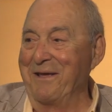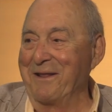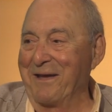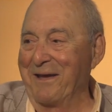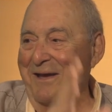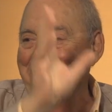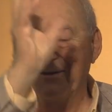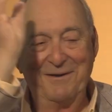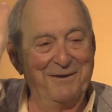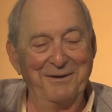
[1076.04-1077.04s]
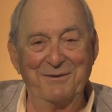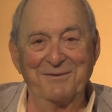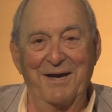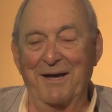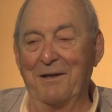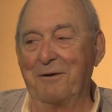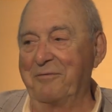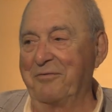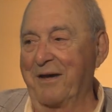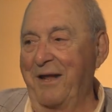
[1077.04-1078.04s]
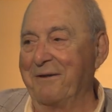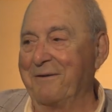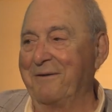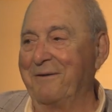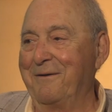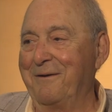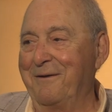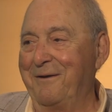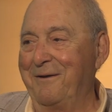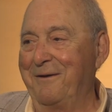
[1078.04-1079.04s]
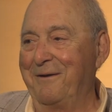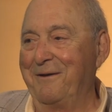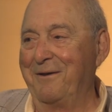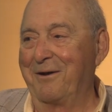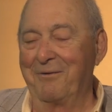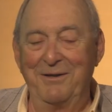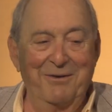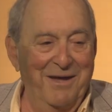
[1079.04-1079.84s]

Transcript: it again. It was like I'll never forget it. You know, you